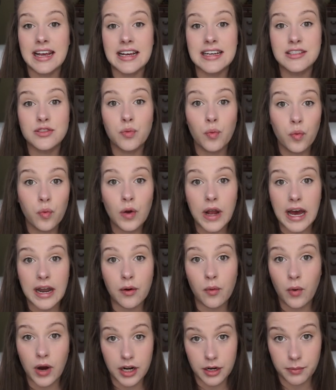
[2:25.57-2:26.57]
it's got
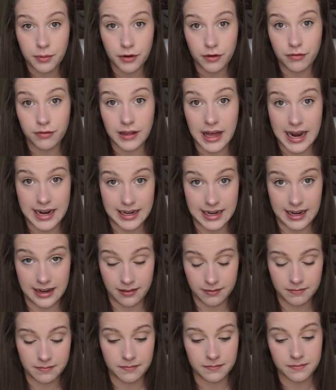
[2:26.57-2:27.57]
a waterproof
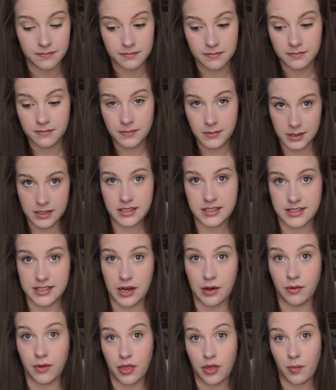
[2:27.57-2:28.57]
lining.
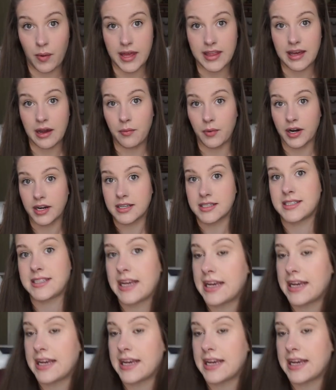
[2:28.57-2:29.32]
So the way that works